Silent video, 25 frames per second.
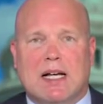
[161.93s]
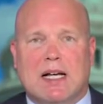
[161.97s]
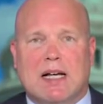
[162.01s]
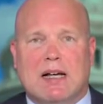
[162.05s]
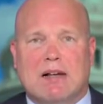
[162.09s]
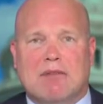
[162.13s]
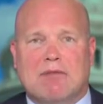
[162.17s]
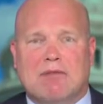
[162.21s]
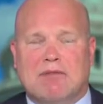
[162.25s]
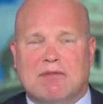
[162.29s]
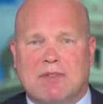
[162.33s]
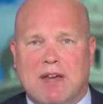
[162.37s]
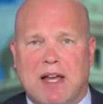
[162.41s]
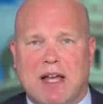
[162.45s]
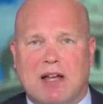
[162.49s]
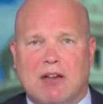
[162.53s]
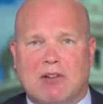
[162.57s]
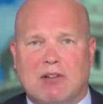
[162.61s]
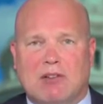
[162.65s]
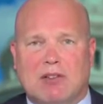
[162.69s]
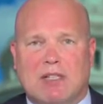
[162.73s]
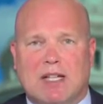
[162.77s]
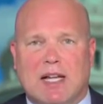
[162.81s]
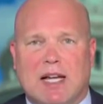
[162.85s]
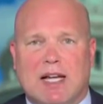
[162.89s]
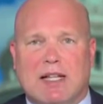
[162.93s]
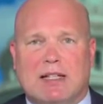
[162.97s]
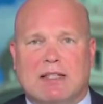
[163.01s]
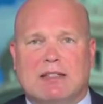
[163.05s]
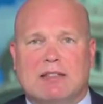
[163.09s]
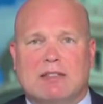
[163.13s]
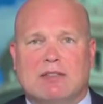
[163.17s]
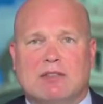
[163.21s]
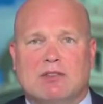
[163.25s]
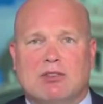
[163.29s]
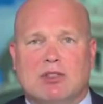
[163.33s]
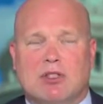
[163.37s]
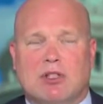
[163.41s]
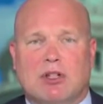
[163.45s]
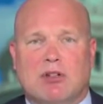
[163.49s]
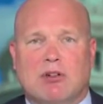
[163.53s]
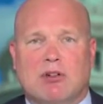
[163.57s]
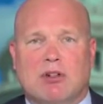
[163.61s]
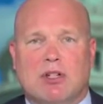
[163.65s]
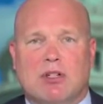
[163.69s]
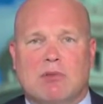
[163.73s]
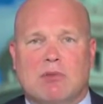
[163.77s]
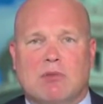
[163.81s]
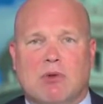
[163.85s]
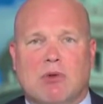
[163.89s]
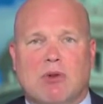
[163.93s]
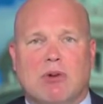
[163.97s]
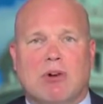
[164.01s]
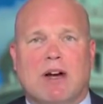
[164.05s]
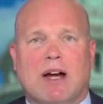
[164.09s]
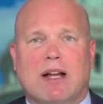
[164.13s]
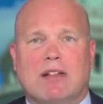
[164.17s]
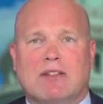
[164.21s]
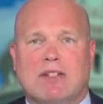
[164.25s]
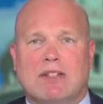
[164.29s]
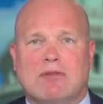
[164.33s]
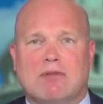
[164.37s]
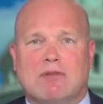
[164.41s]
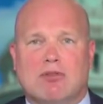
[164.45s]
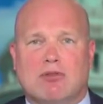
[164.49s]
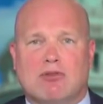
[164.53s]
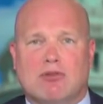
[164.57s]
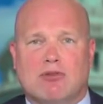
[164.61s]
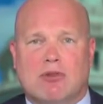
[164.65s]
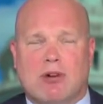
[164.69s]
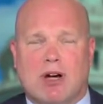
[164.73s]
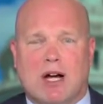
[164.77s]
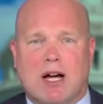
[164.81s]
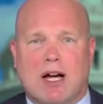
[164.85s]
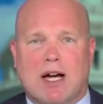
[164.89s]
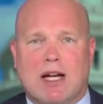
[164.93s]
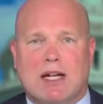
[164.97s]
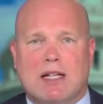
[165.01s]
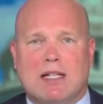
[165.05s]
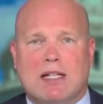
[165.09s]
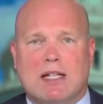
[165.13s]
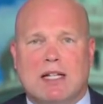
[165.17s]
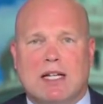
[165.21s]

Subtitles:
failed at securing the border, hasn't even tried.